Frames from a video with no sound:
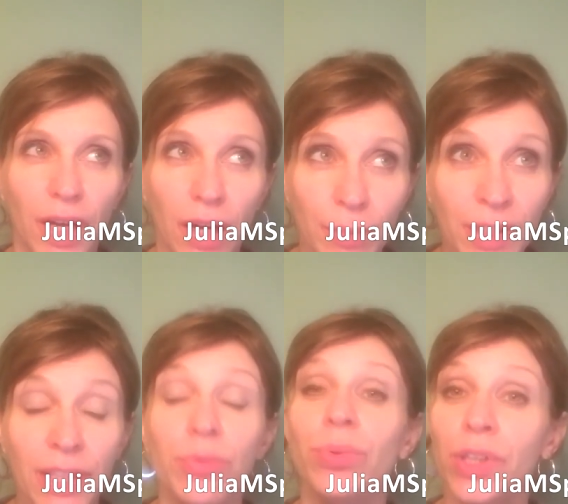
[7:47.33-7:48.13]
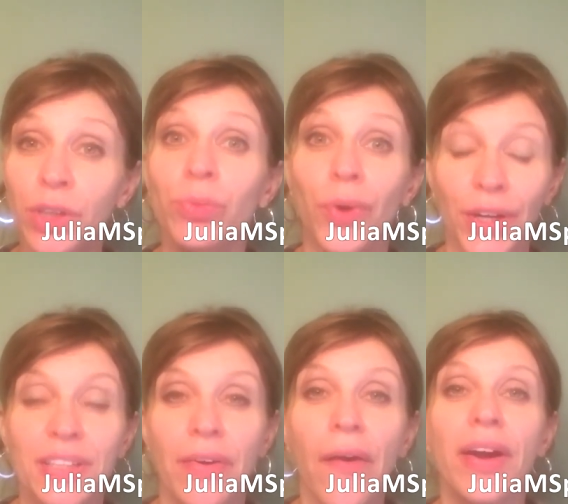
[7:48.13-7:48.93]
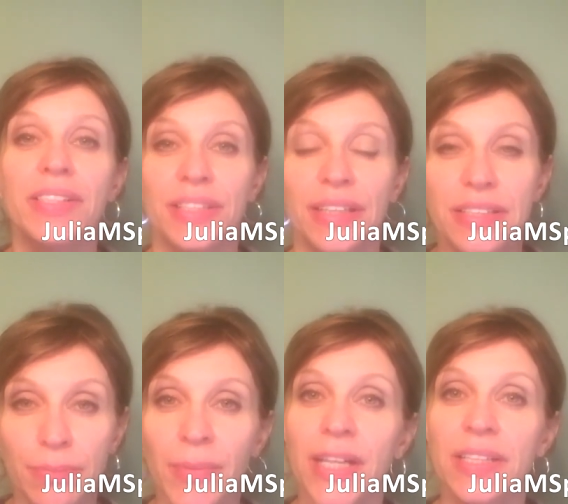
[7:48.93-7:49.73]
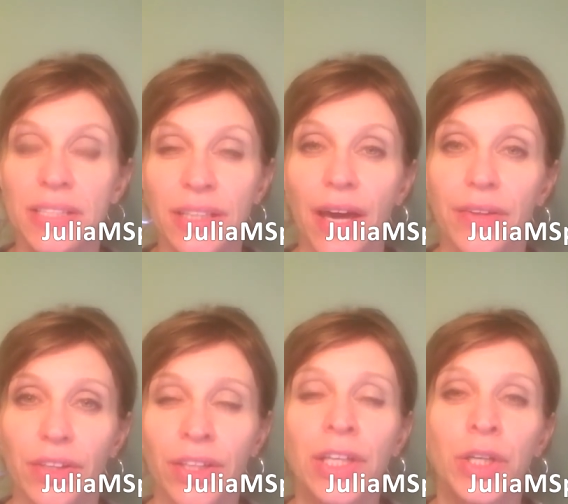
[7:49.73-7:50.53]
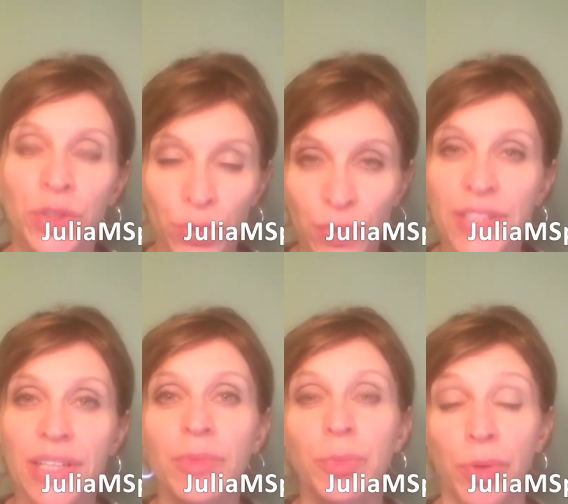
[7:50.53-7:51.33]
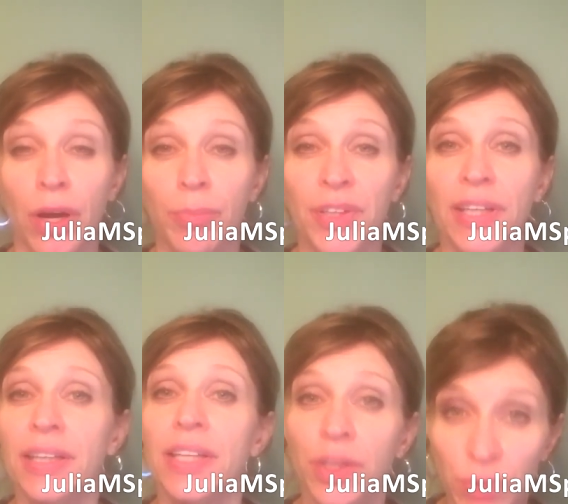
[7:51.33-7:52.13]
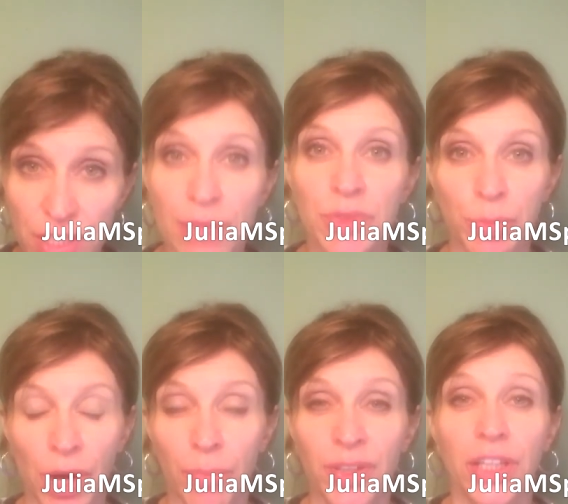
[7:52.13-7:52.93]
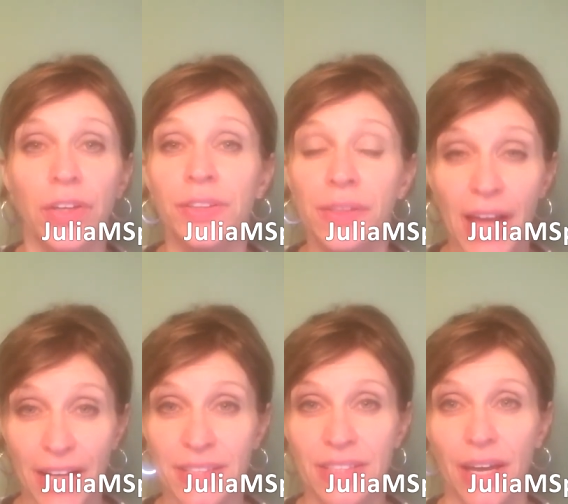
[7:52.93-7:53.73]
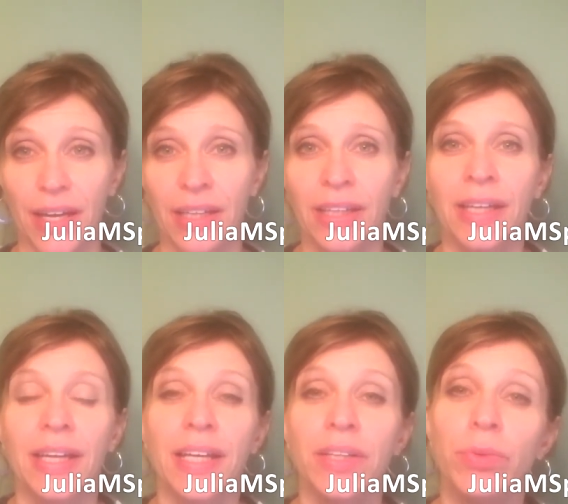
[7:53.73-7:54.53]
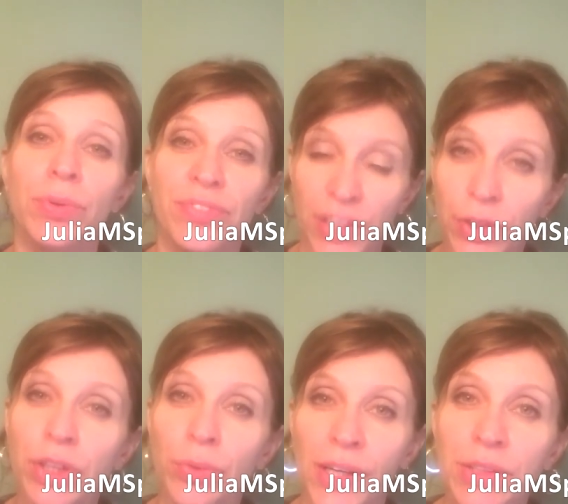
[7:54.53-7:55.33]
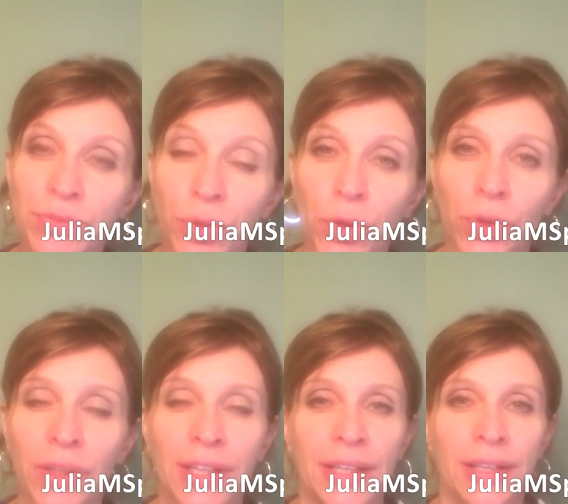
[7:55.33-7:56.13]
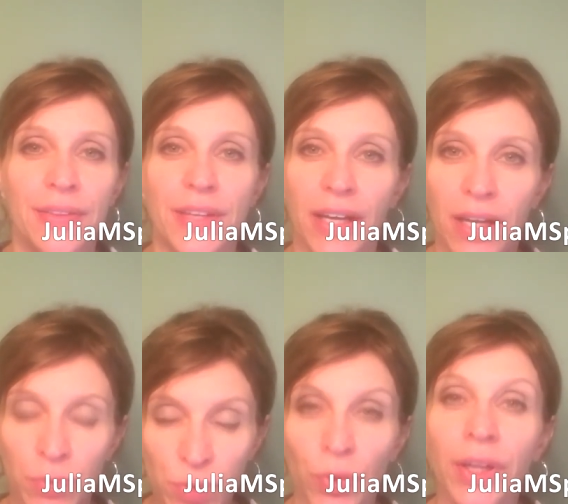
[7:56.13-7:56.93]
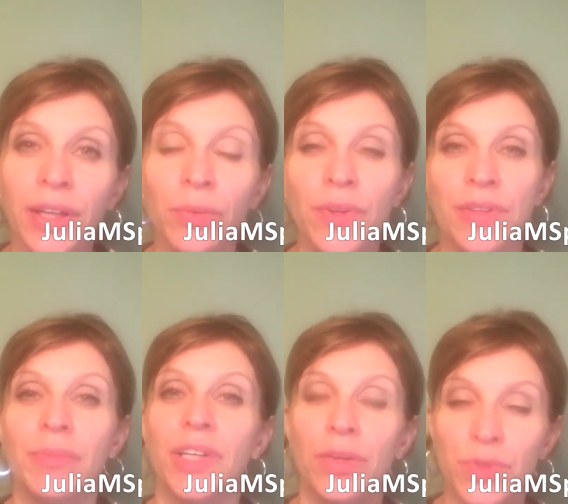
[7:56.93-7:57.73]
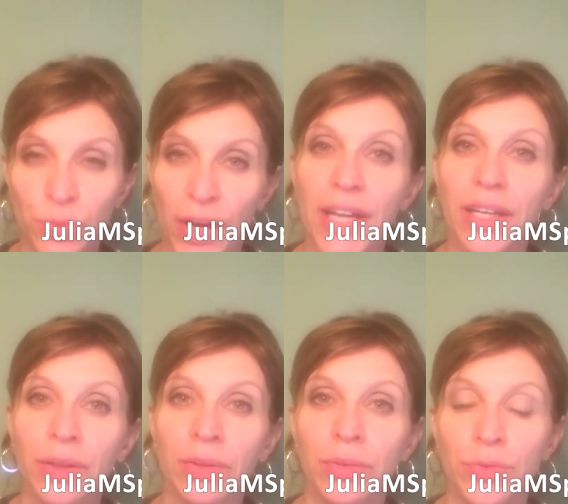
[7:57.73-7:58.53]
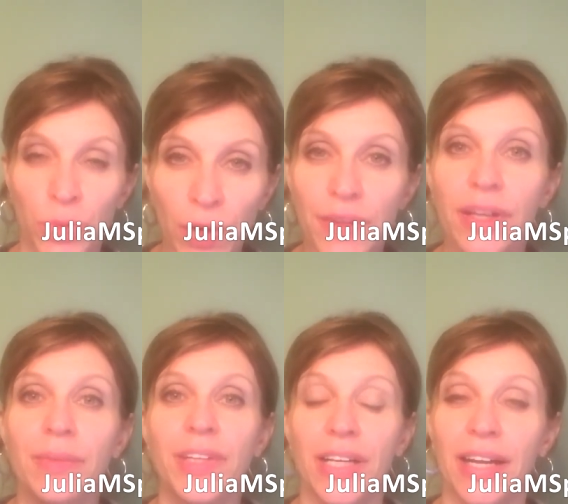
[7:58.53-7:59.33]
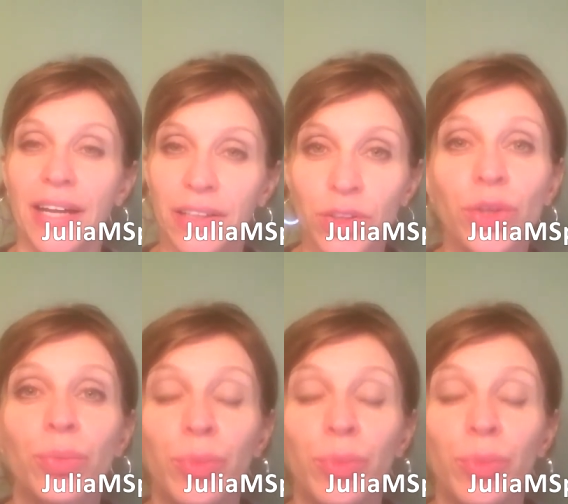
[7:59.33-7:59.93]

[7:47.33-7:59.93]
I mean, they really worked hard to get the money together to redeem the property, and they redeemed the property on the last day. And they were very grateful that I was working with them, that I was waiting for them, that I had no